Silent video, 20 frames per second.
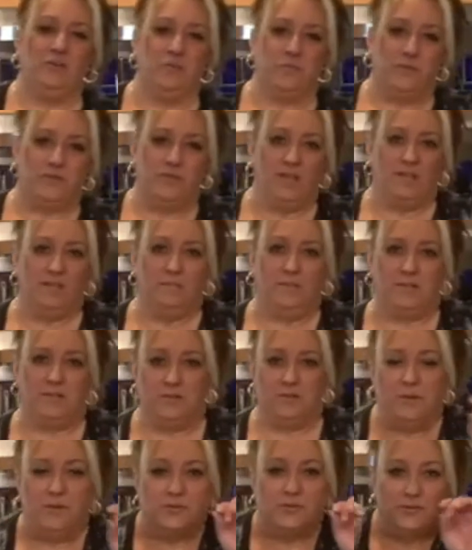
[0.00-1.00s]
The
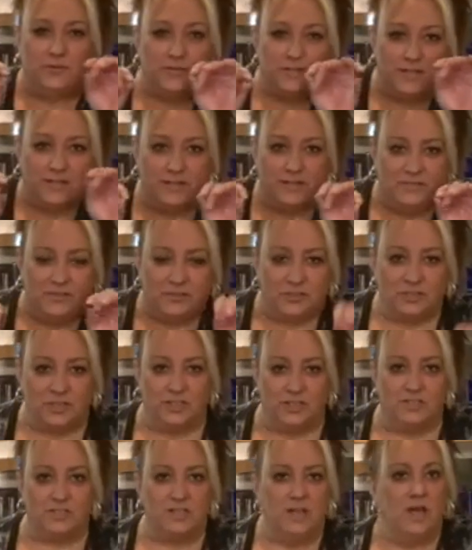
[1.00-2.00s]
mascarpone's always gonna leave little
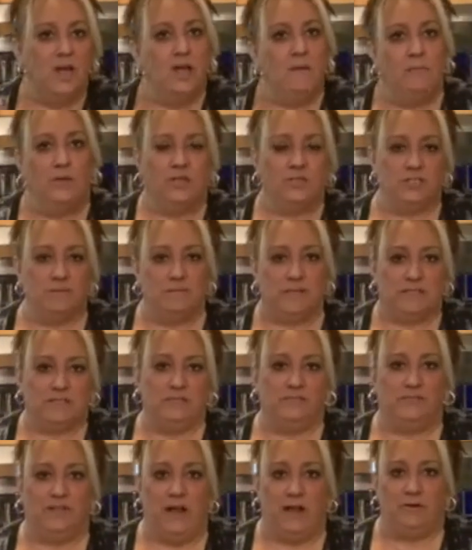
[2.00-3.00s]
chunks. Once you mix the
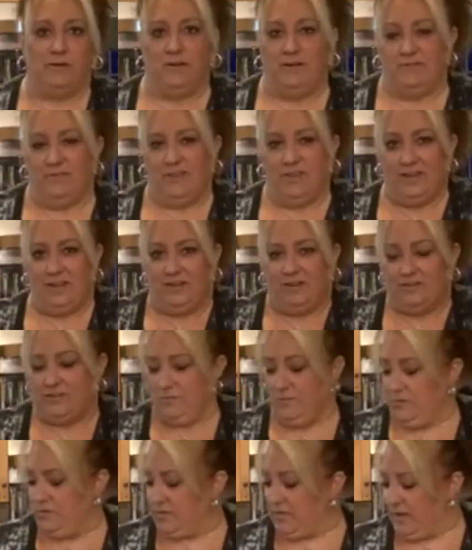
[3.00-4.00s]
flour and everything, it all
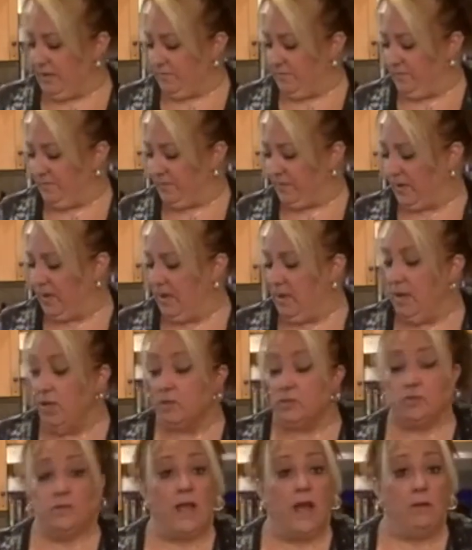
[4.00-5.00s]
smooths out.
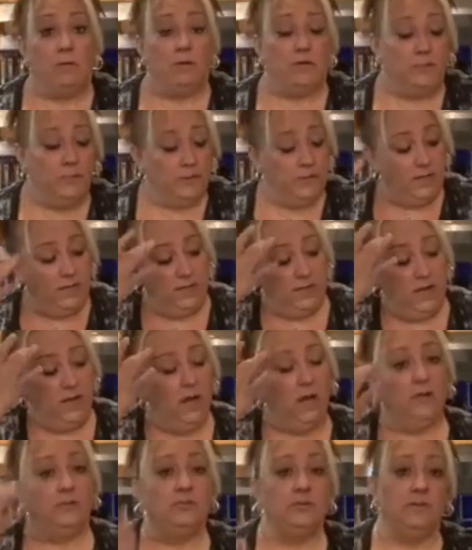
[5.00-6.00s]
So now we're gonna put in
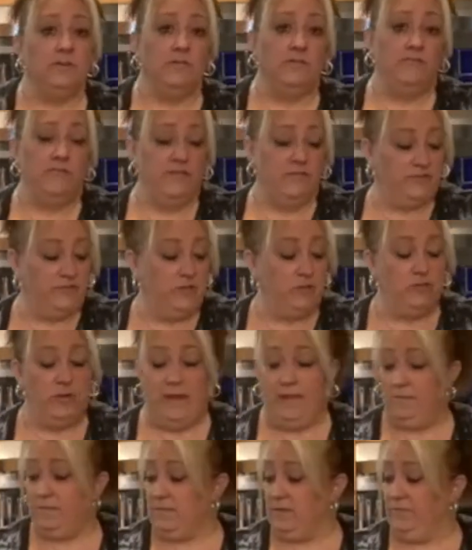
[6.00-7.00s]
150
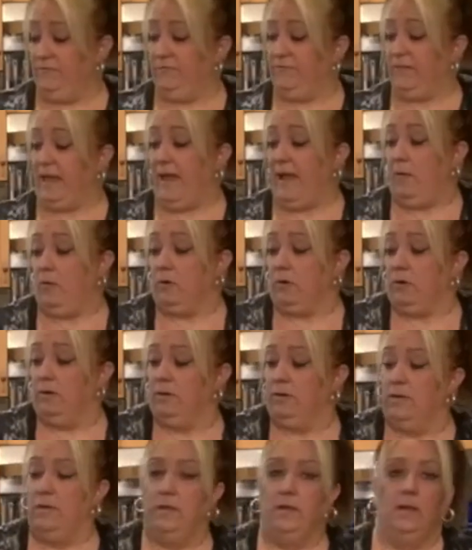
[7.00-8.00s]
grams of flour.
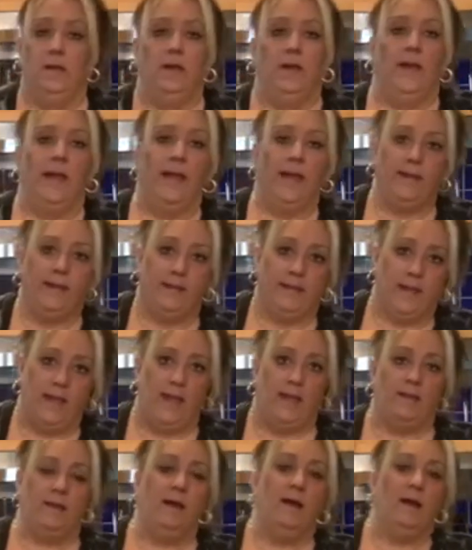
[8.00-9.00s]
And
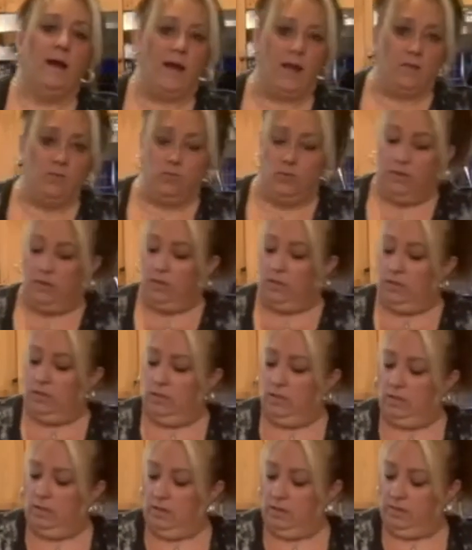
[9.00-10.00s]
again, I will
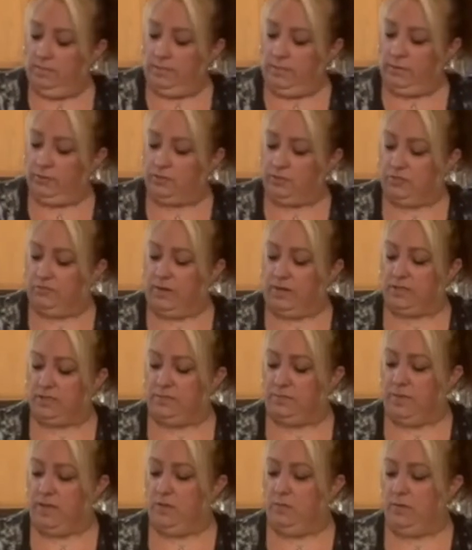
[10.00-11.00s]
post the
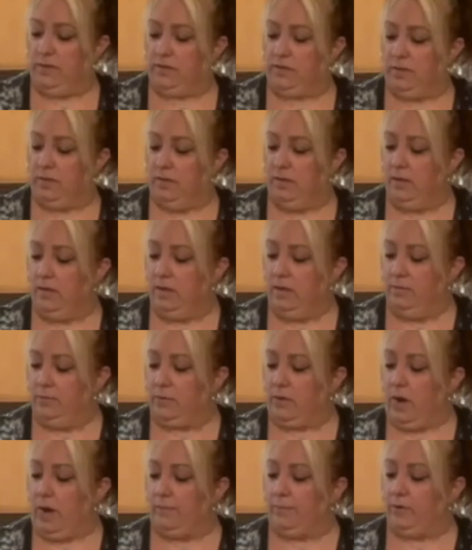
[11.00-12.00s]
recipe with the
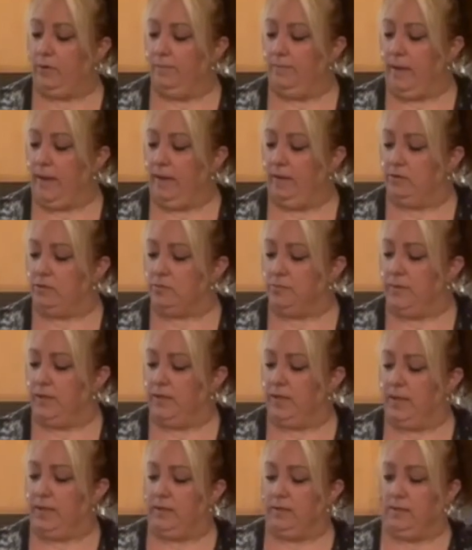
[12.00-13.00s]
proper amounts, but
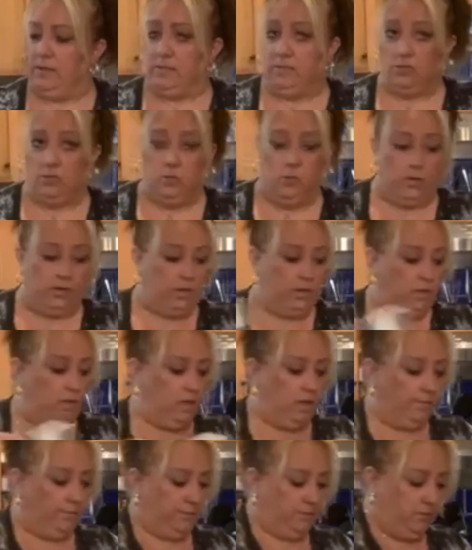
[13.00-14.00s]
like this is one
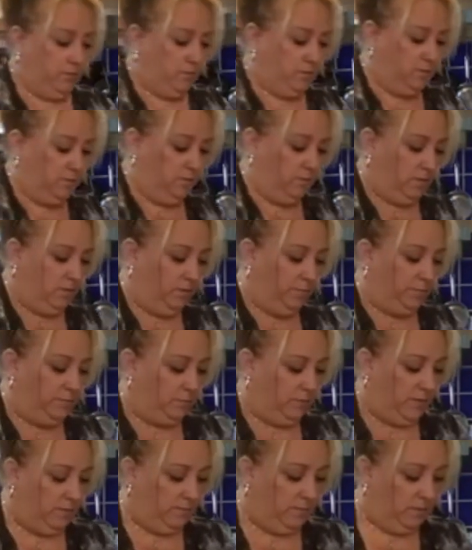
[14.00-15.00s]
cup, so let's see what, oops,
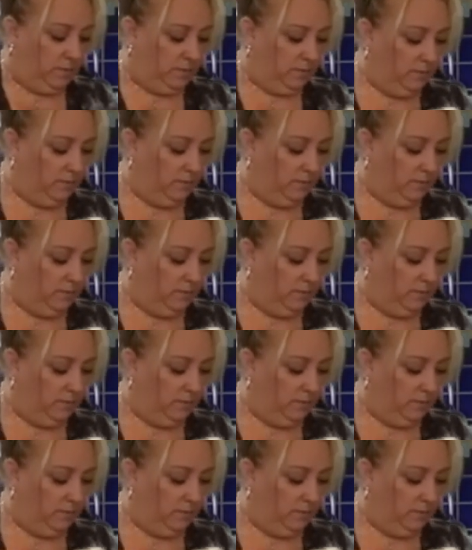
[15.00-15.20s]
wait a minute.